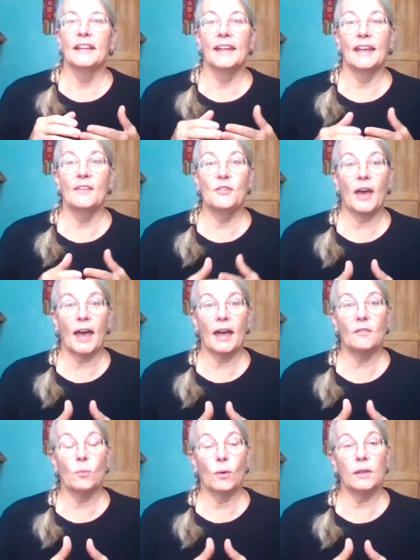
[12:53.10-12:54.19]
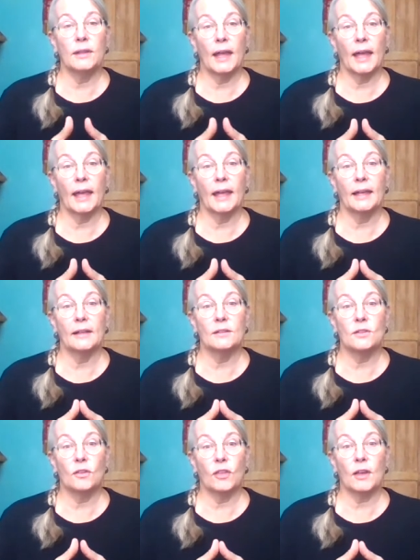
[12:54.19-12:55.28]
if you have one day
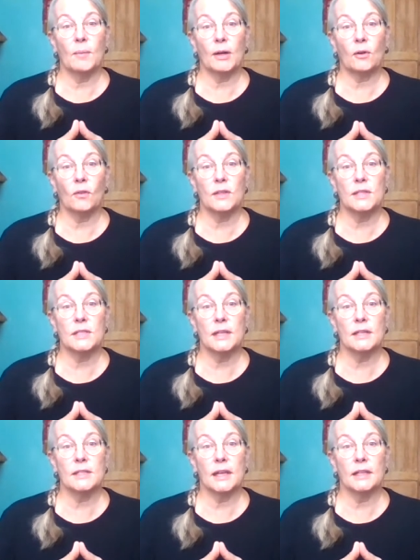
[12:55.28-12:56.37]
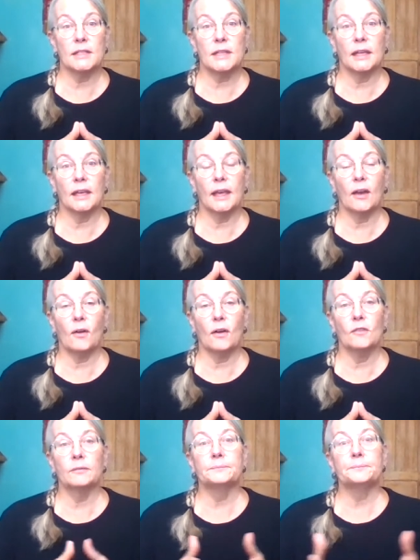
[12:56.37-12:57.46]
to think about all these things and get it taken care
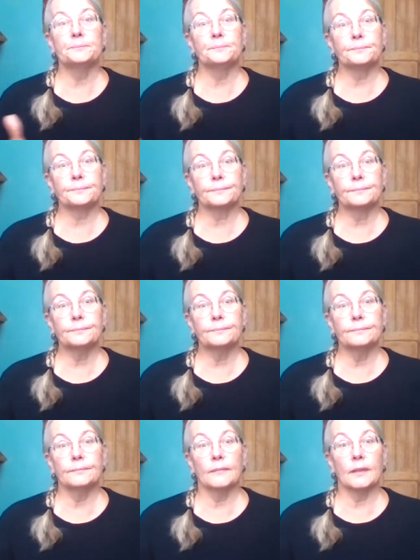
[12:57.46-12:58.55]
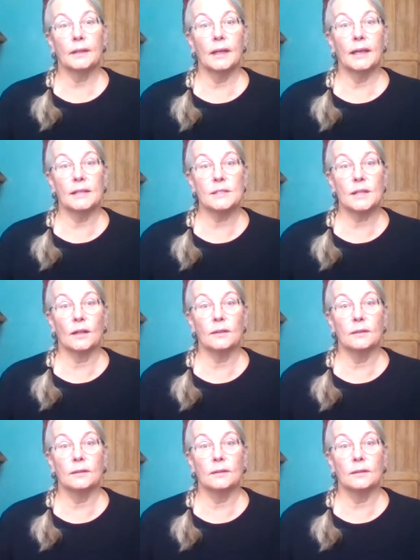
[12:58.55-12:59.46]
of, it gets done.